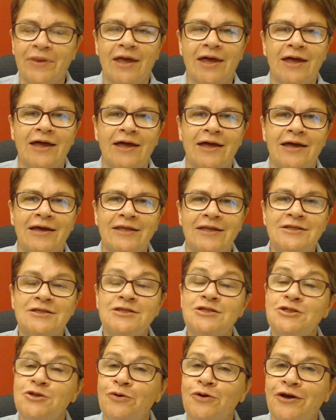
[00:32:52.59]
Uh, it's
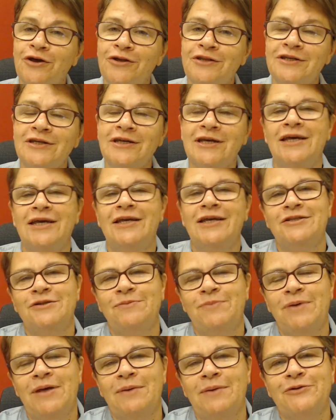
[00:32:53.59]
so good to
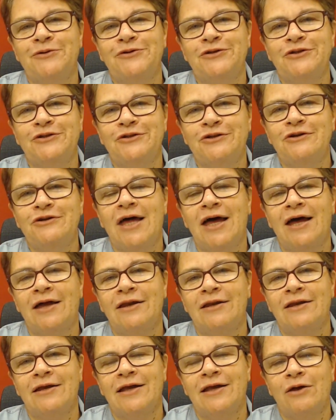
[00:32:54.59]
be able to do
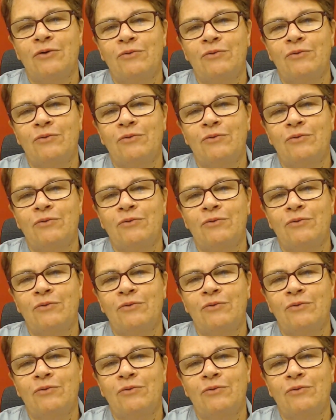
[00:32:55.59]
that uh,